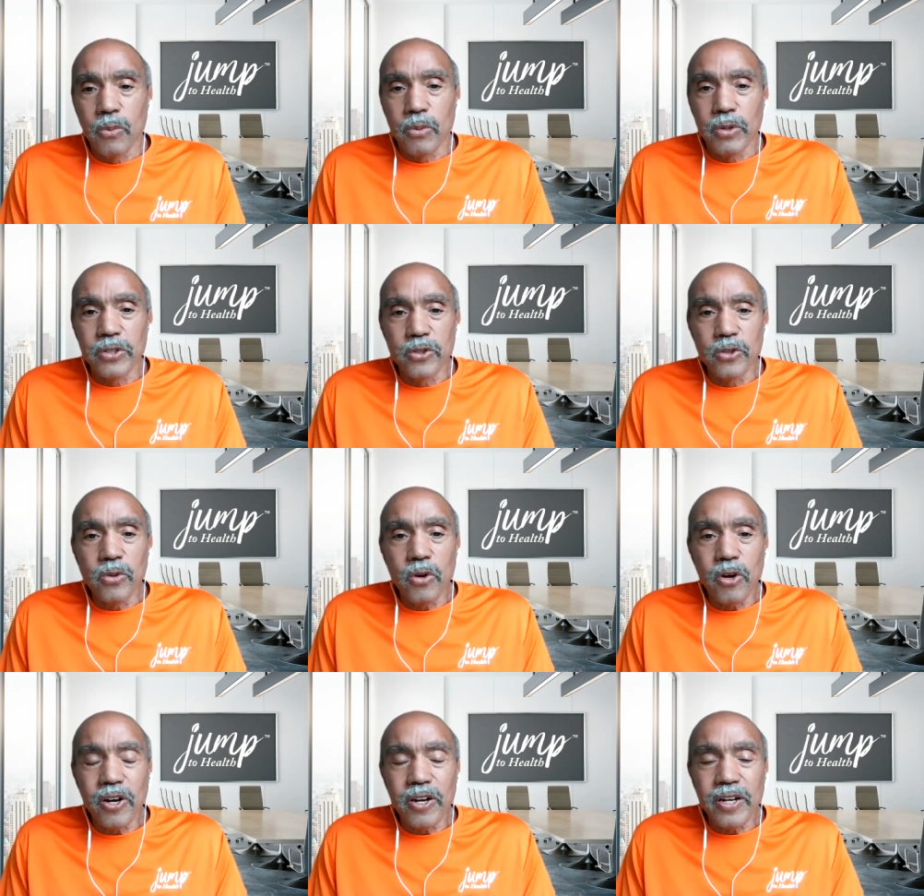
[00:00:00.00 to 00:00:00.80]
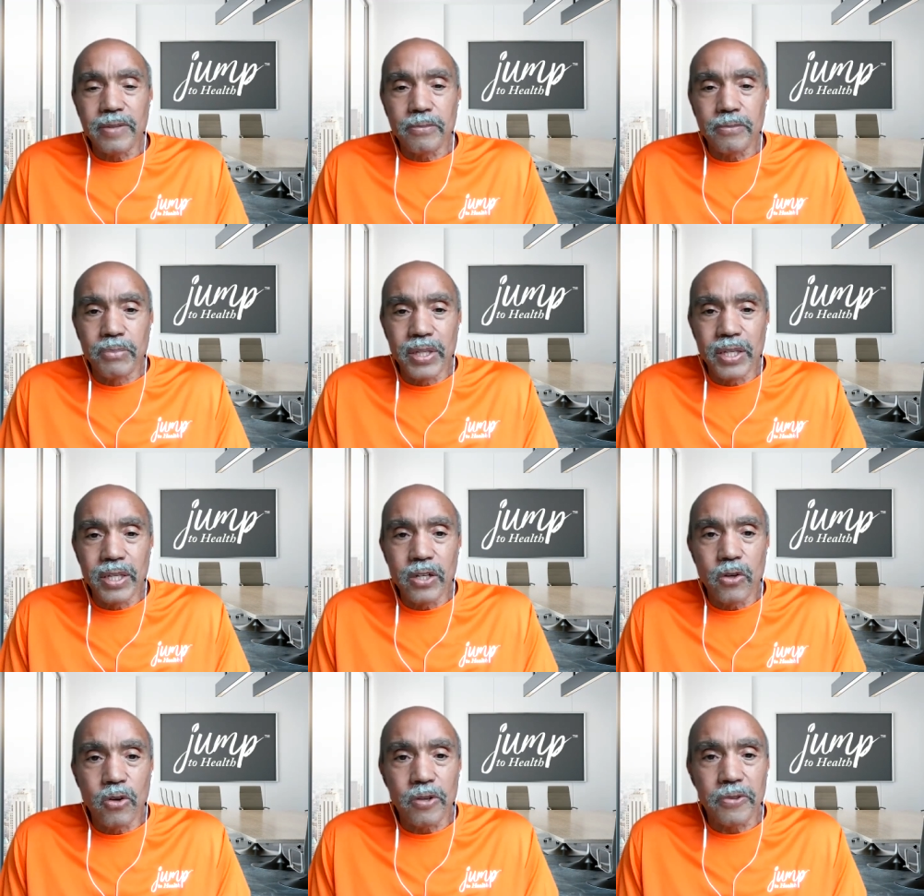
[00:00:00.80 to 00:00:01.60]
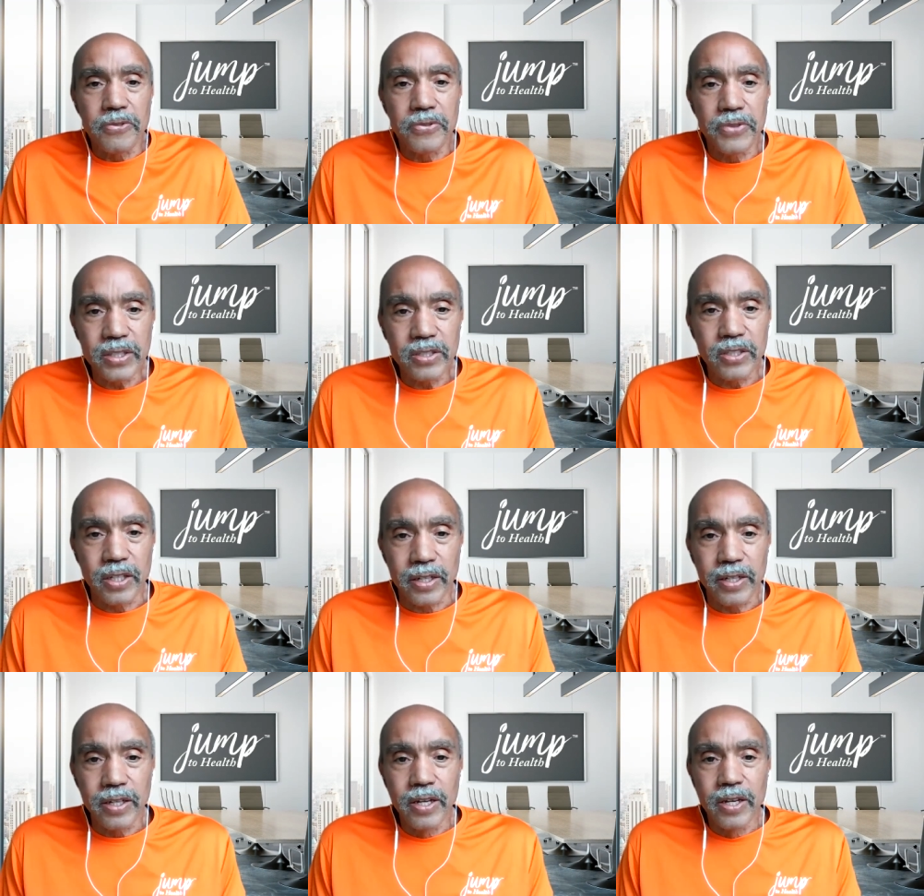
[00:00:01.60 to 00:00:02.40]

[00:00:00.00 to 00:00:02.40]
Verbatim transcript: when you are being authentic,